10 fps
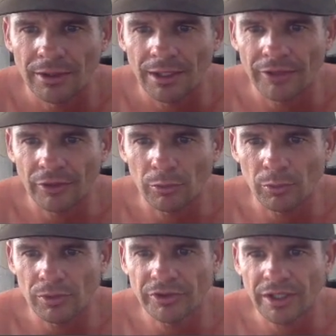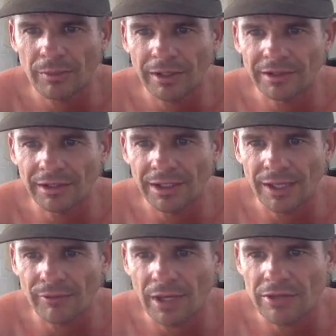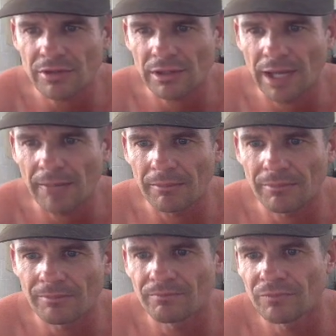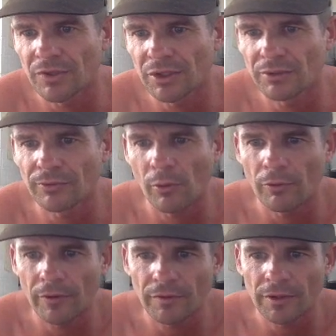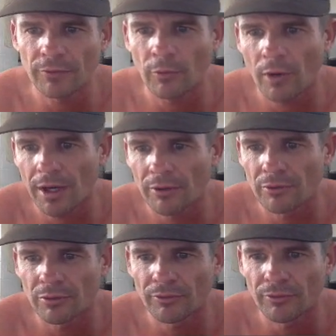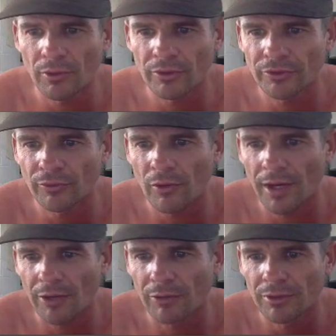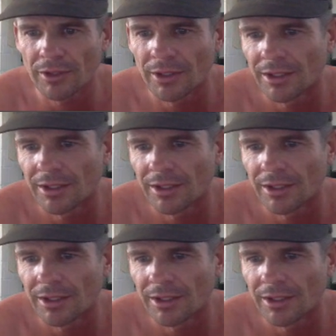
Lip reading: And so we see basically each lap, you know, 450, 400, 400.